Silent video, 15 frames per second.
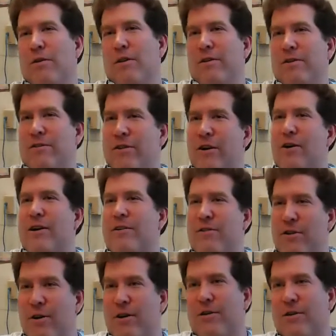in the series
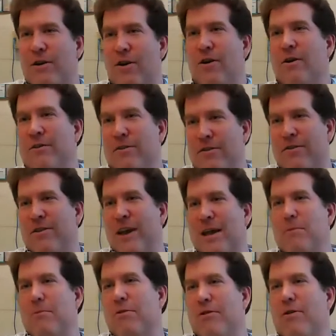circuit, the current's the
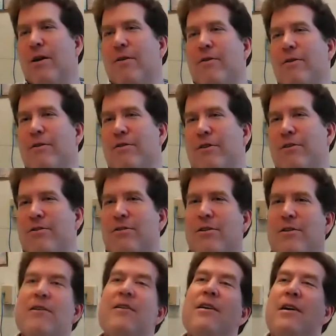same through every
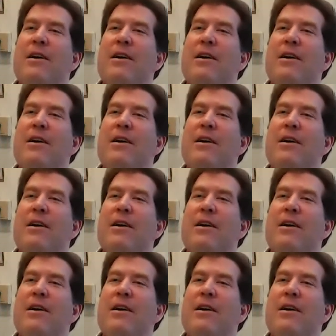resistor,